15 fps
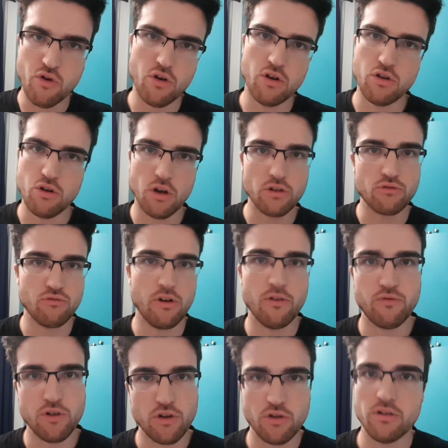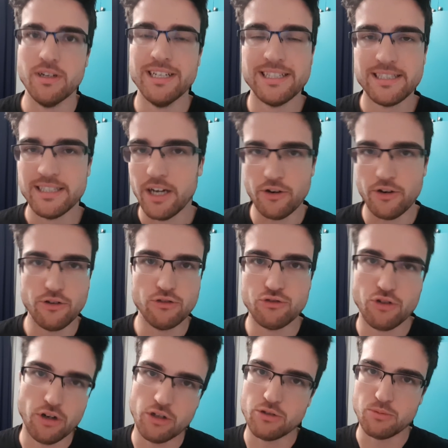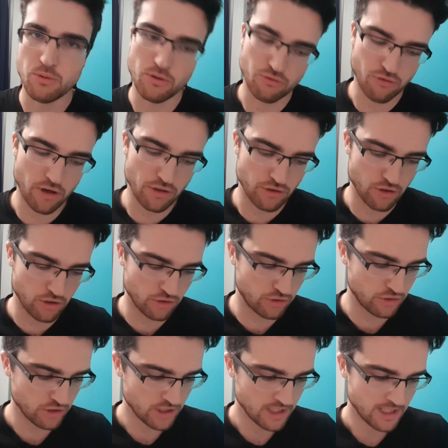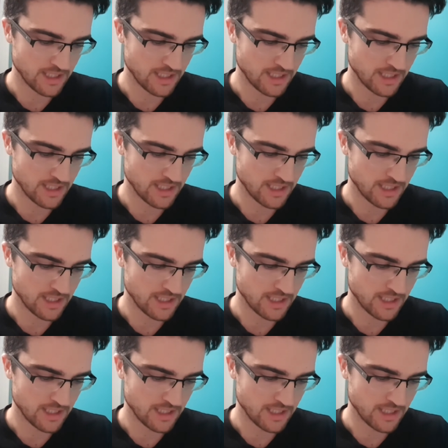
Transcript: really like roughly unintelligible craziness.